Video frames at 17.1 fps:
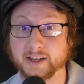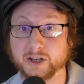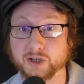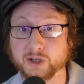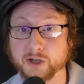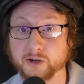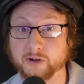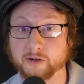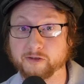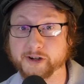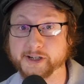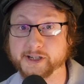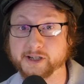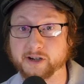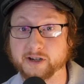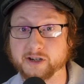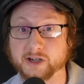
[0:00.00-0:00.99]
Do your
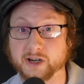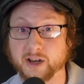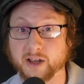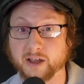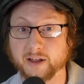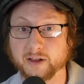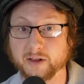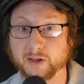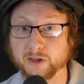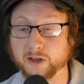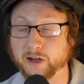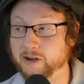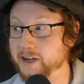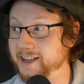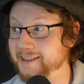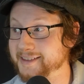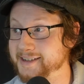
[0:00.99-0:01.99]
research. Learn
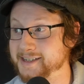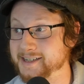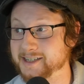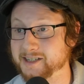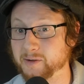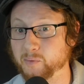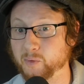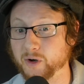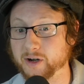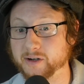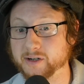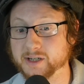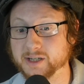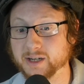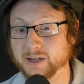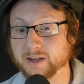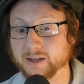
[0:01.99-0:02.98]
how the system
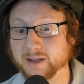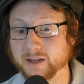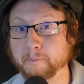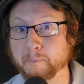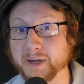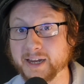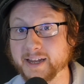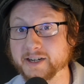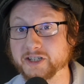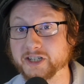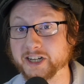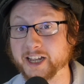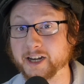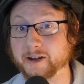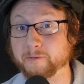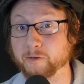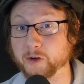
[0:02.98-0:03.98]
works. Be
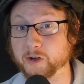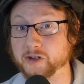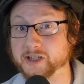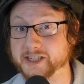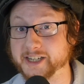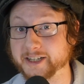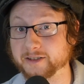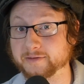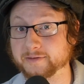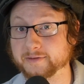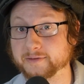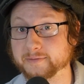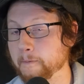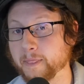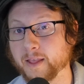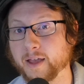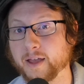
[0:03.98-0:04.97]
educated for yourself.
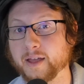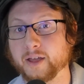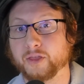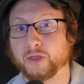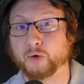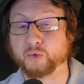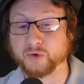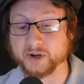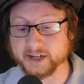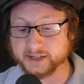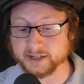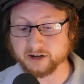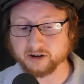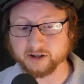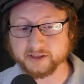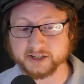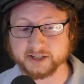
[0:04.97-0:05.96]
The reason
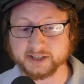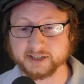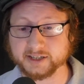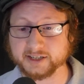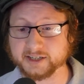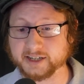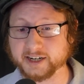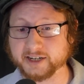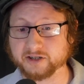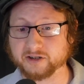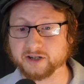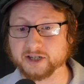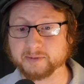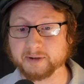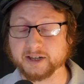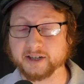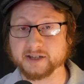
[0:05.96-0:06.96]
all this is a danger is
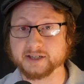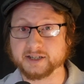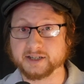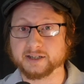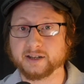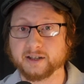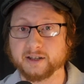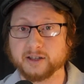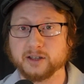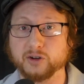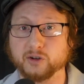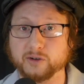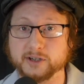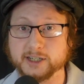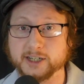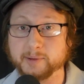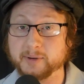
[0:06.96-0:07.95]
because
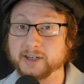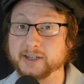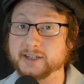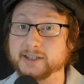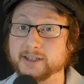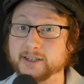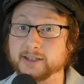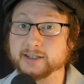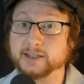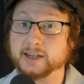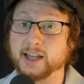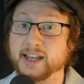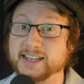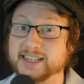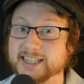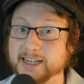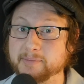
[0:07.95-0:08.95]

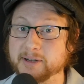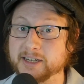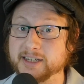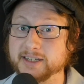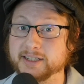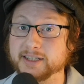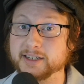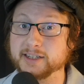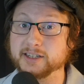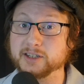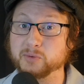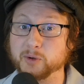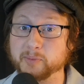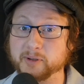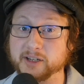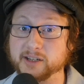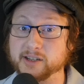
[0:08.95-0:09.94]
CBDCs will
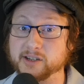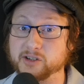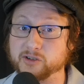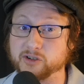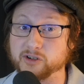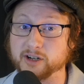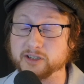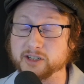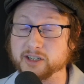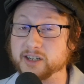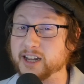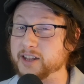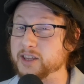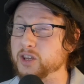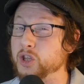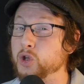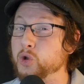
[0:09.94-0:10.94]
be the disruption.
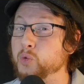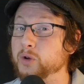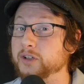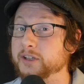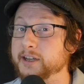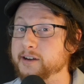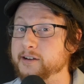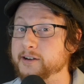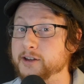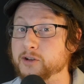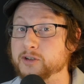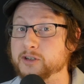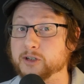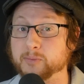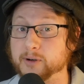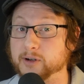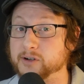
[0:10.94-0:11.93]
And you will hear
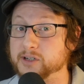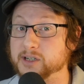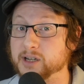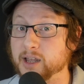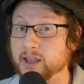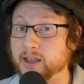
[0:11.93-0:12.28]
YouTubers,